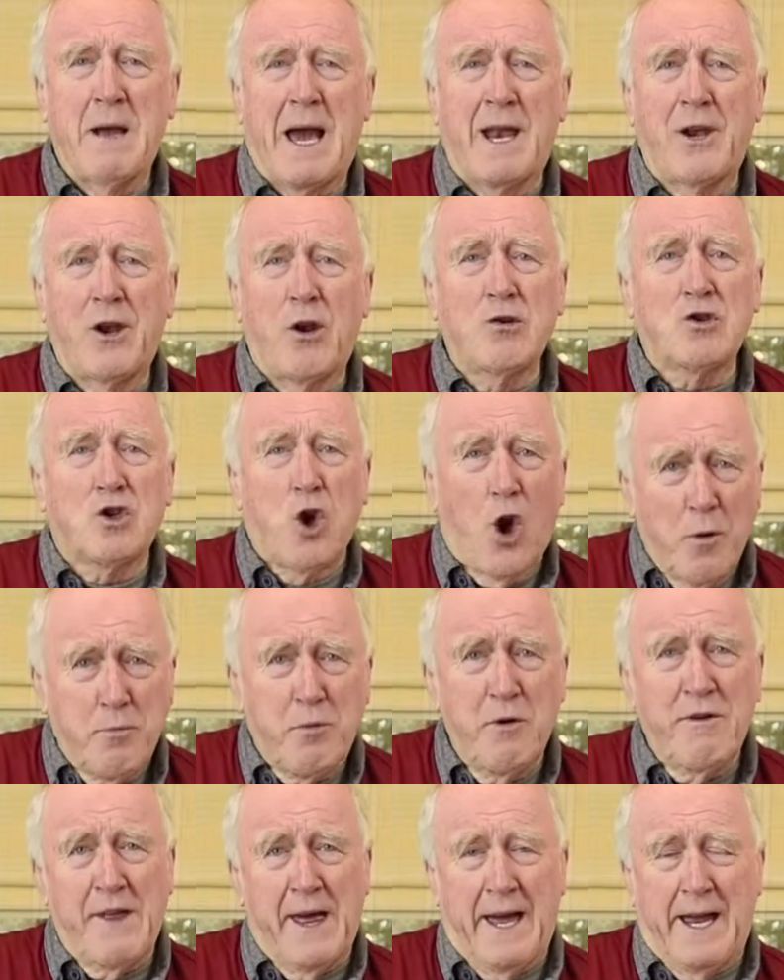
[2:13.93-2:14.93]
And on
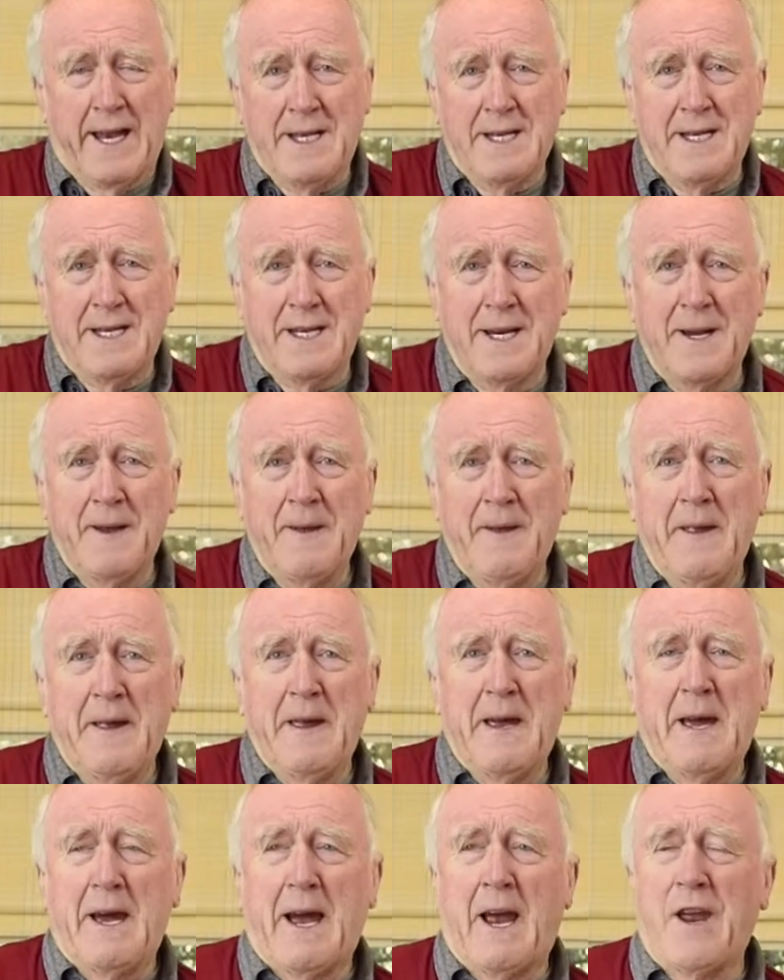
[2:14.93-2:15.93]
top of that,
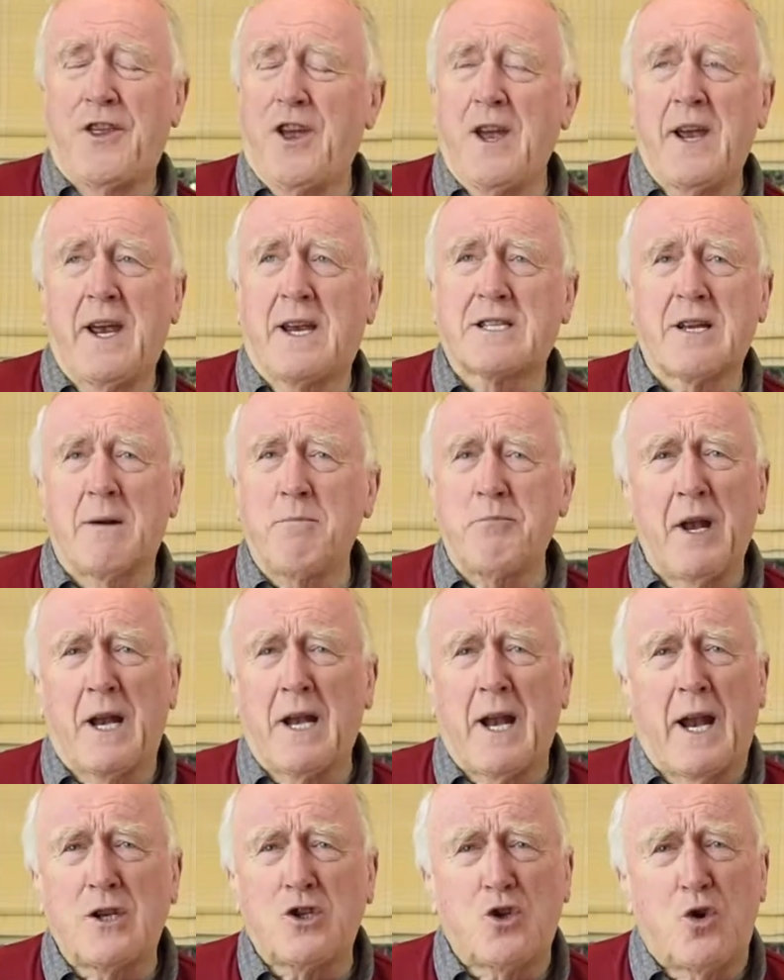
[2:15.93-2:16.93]
I think
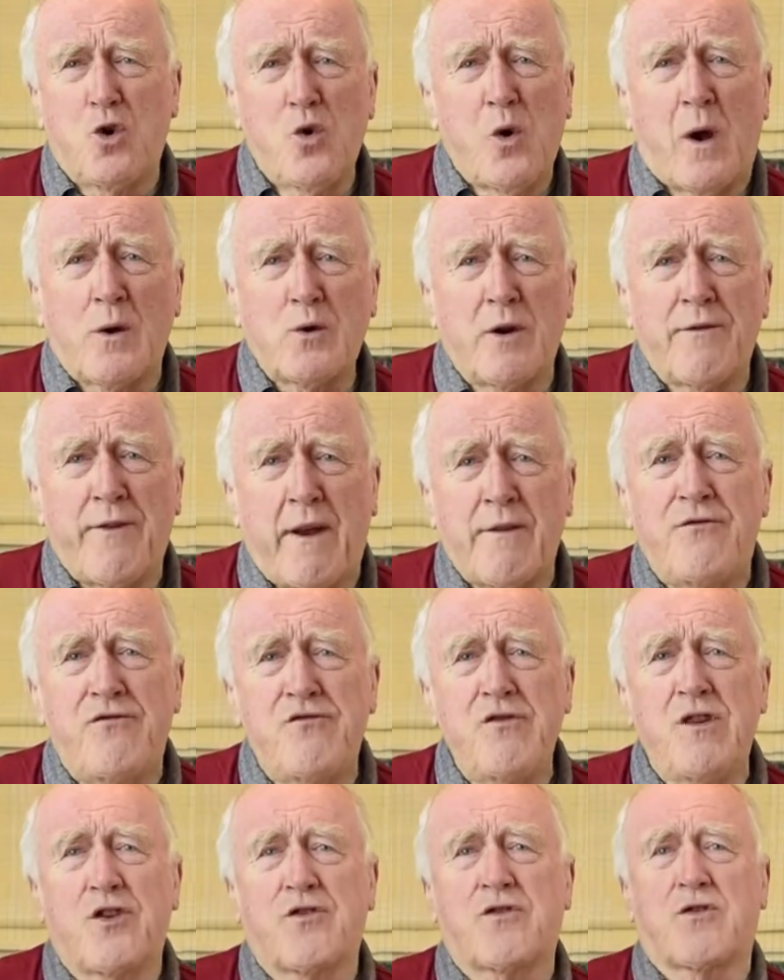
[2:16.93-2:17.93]
something like 2 out of
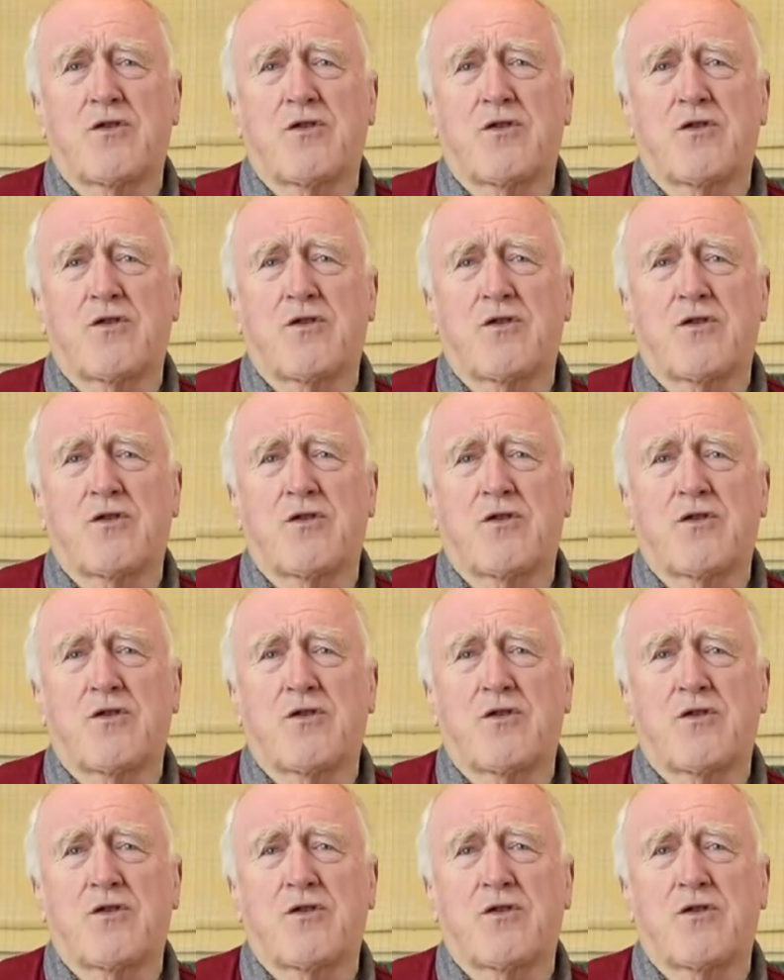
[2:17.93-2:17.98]
every